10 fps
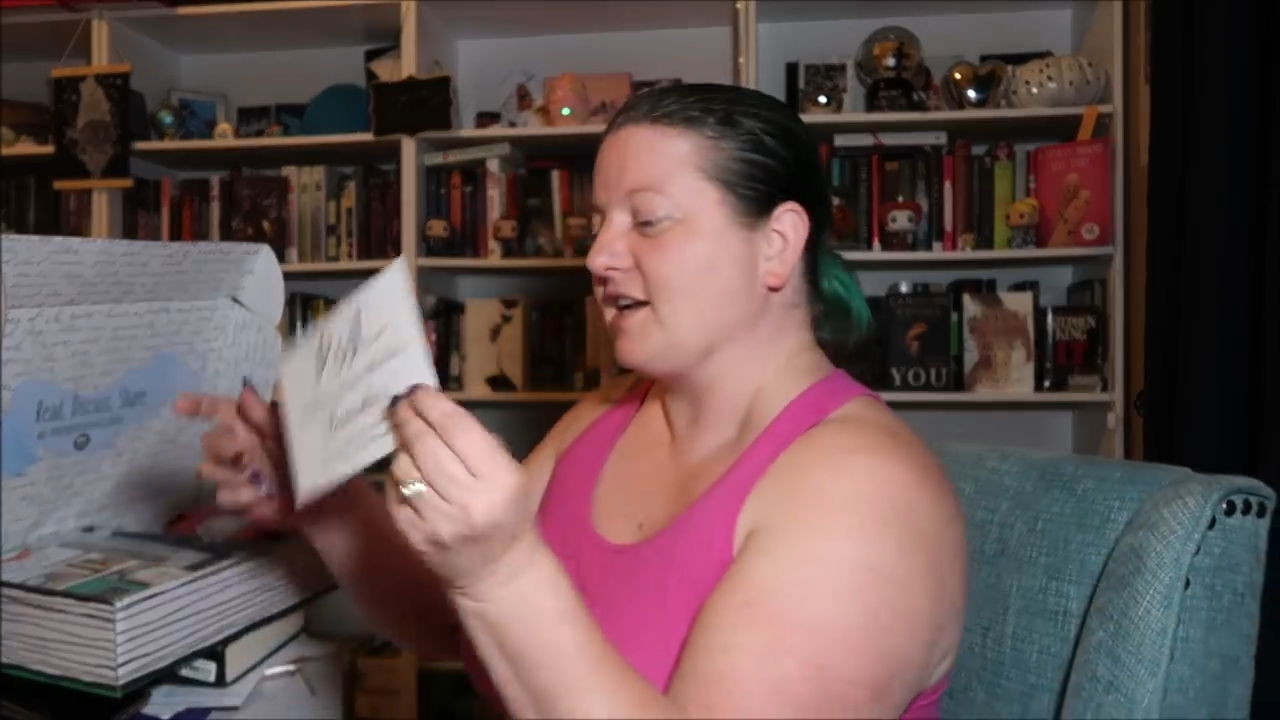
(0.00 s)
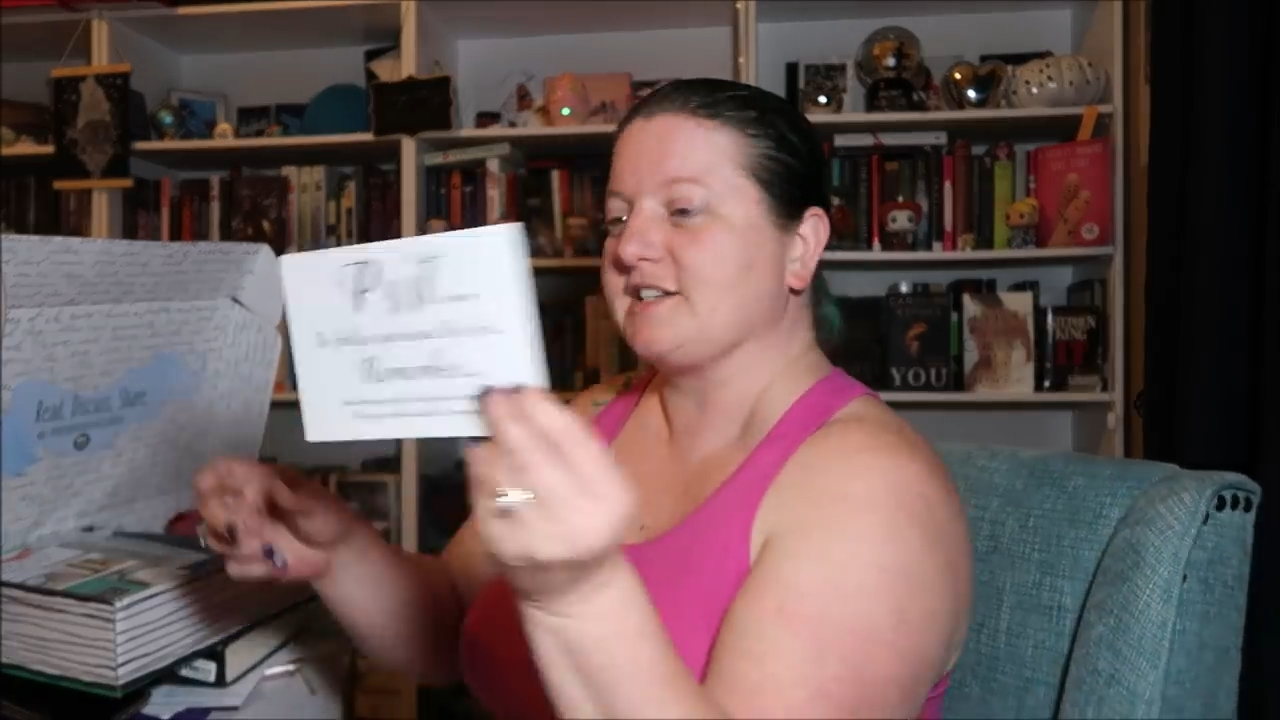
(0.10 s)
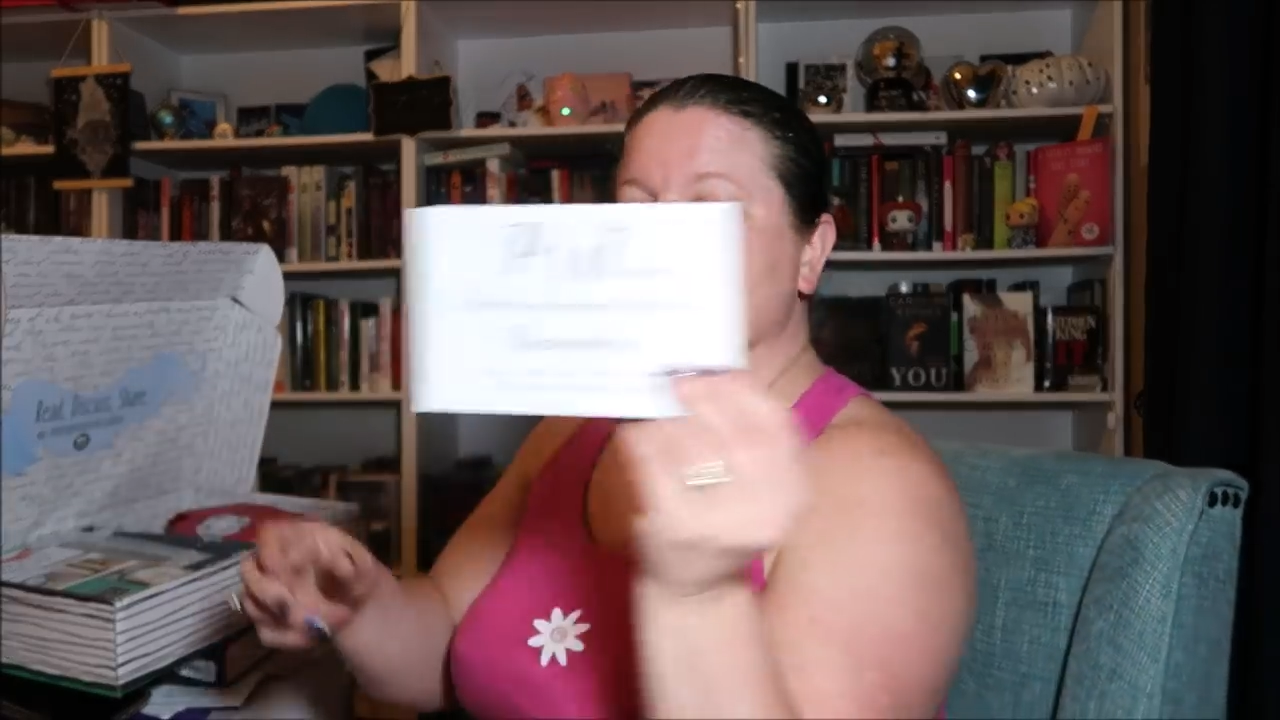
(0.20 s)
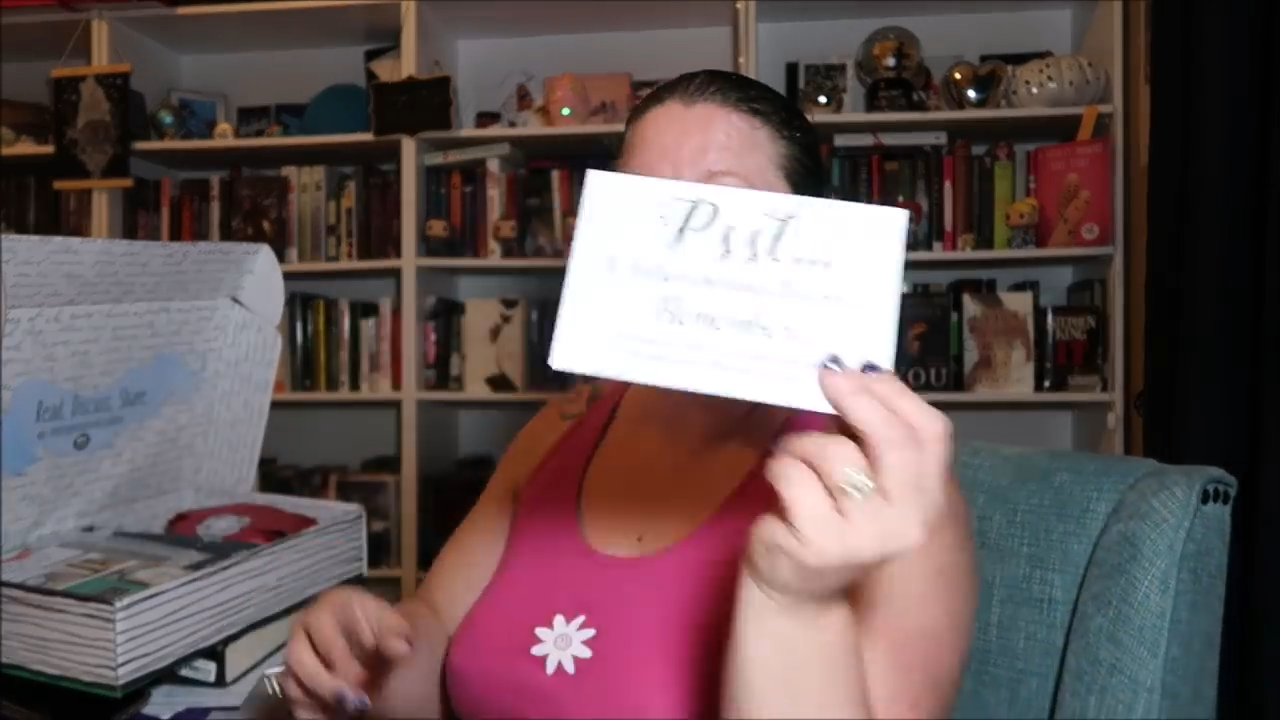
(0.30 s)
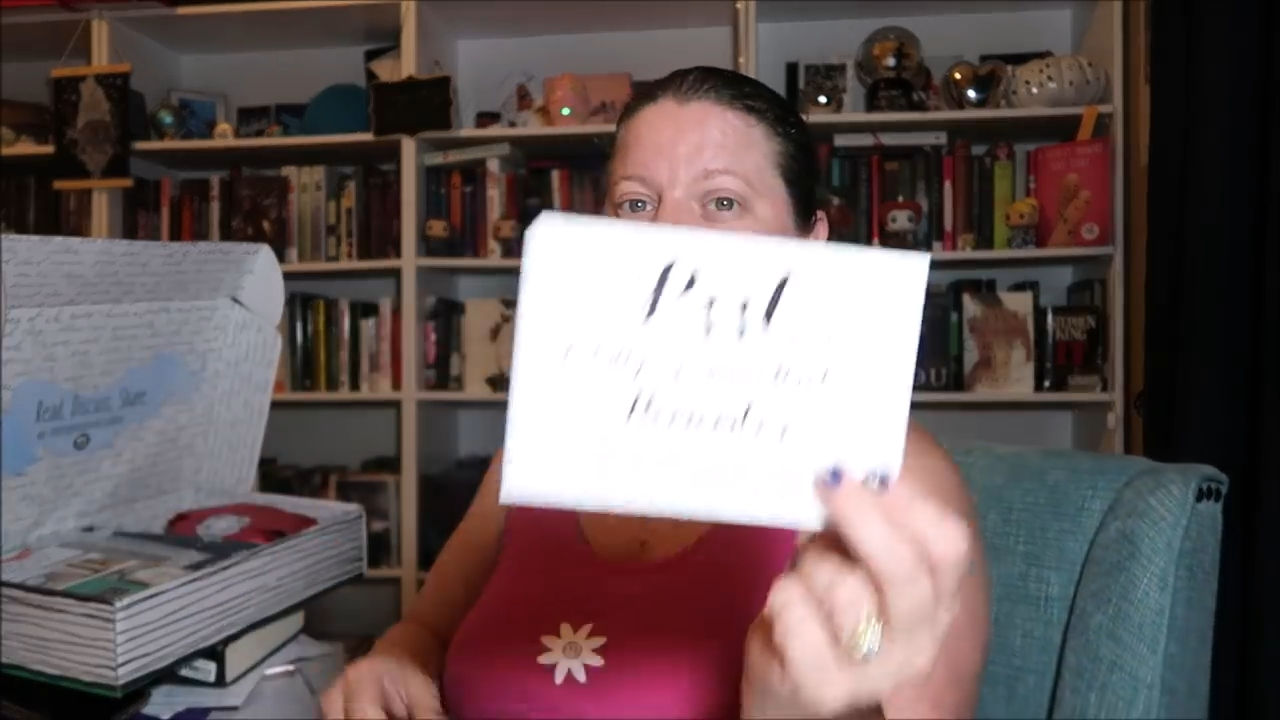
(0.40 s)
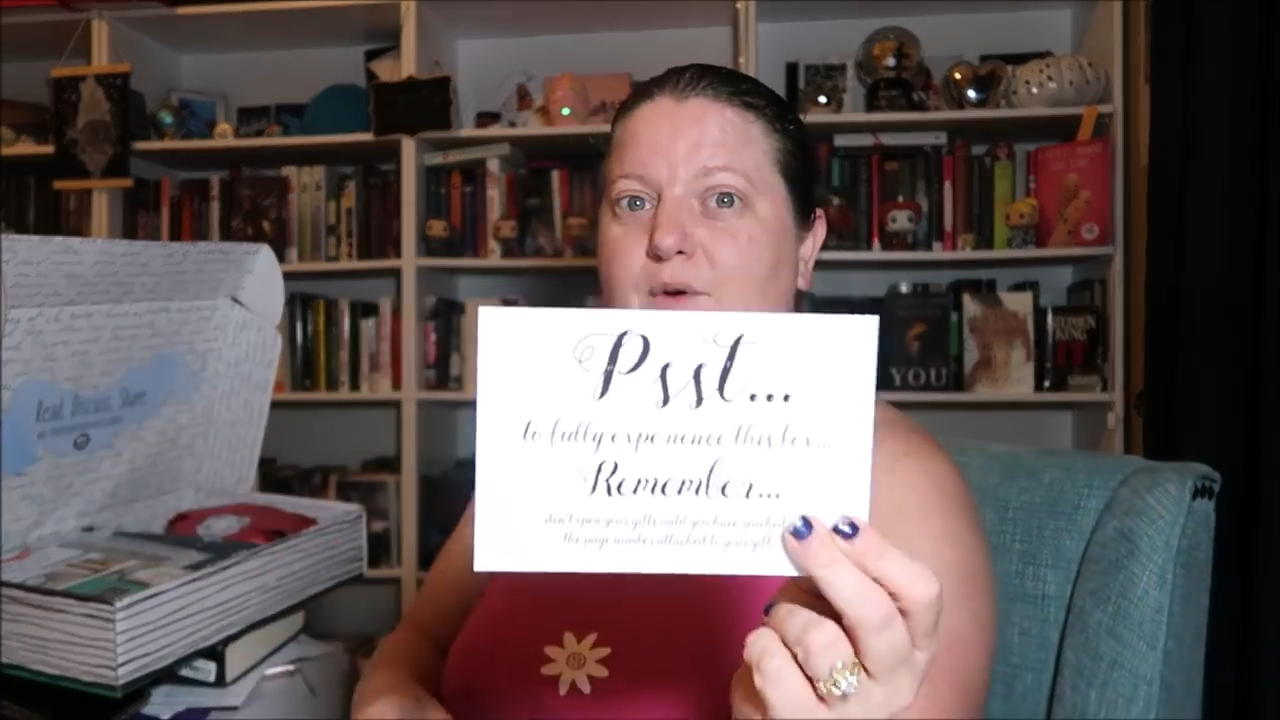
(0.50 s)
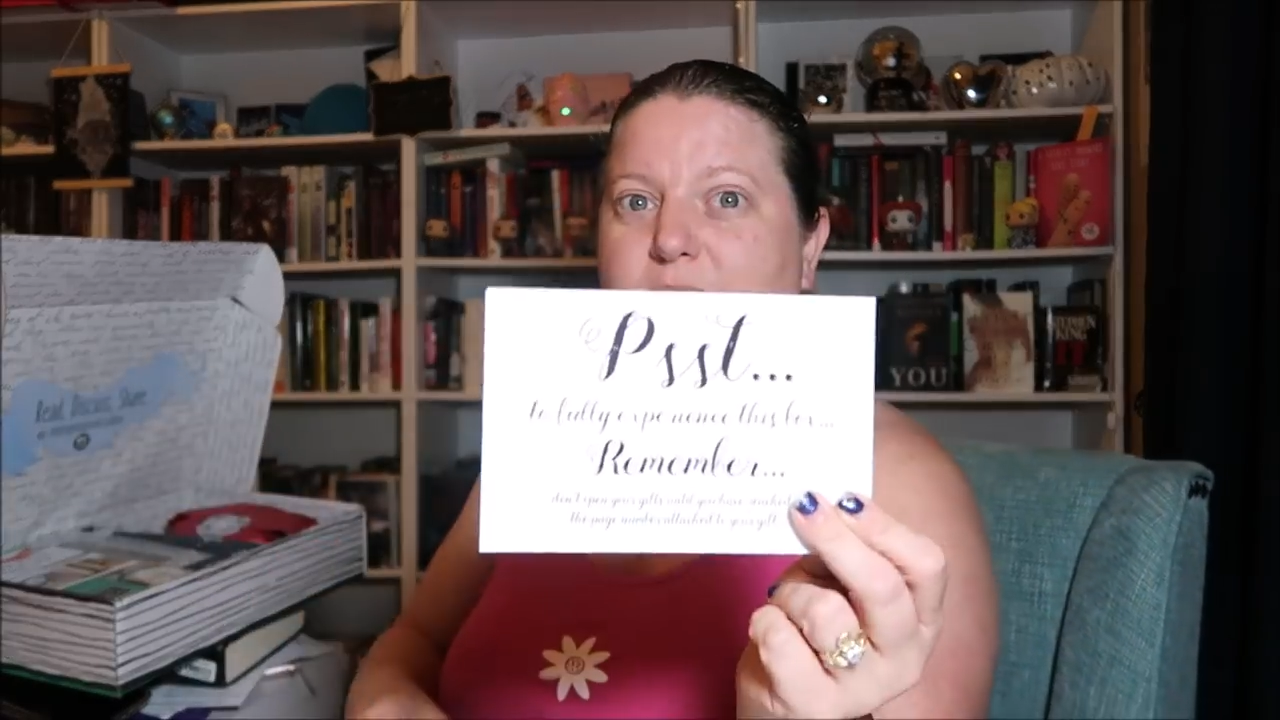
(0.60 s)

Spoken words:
so